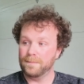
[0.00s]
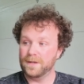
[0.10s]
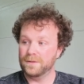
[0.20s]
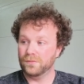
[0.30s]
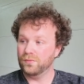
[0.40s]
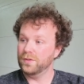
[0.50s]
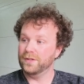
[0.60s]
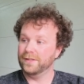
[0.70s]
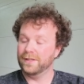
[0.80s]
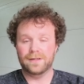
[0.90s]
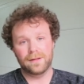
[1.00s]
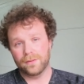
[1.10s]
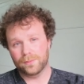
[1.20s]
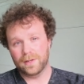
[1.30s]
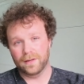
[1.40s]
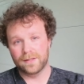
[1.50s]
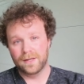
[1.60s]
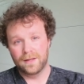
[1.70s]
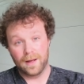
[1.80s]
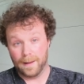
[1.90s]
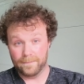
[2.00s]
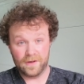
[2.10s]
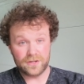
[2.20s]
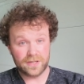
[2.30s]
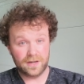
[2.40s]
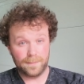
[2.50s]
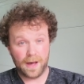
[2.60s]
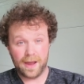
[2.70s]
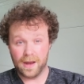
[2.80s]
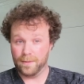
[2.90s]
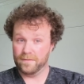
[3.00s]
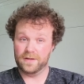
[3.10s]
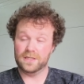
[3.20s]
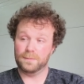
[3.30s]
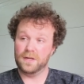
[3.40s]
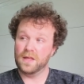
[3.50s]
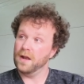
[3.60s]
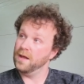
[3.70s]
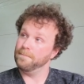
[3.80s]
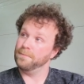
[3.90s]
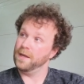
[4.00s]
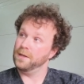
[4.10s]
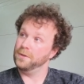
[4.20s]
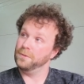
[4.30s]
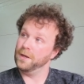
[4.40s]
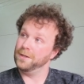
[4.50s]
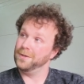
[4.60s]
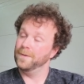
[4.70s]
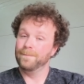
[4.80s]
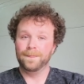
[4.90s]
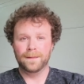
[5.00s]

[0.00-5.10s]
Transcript: I'd be really thrilled. I'm eventually going to buy it, but if you can speed that up, thank you, thank you.